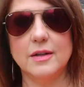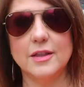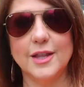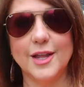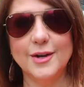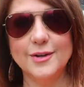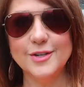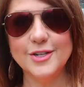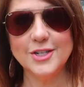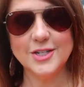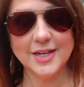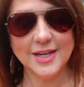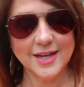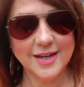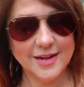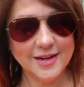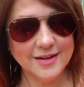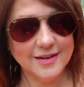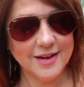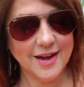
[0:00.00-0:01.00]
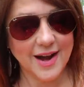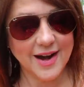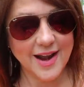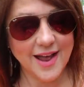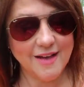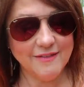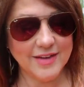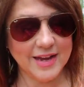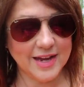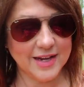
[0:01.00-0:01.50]
Lotion, you gotta
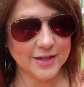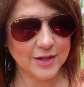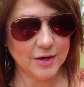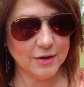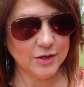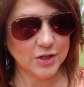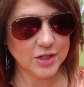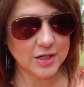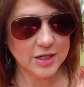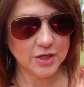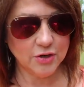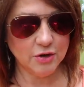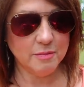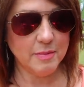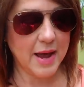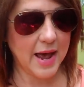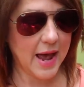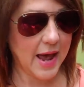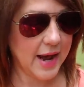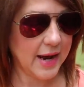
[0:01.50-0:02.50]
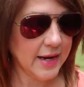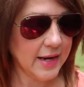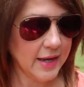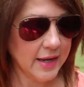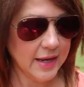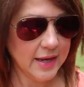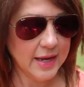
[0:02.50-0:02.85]
have hand lotion in your bag.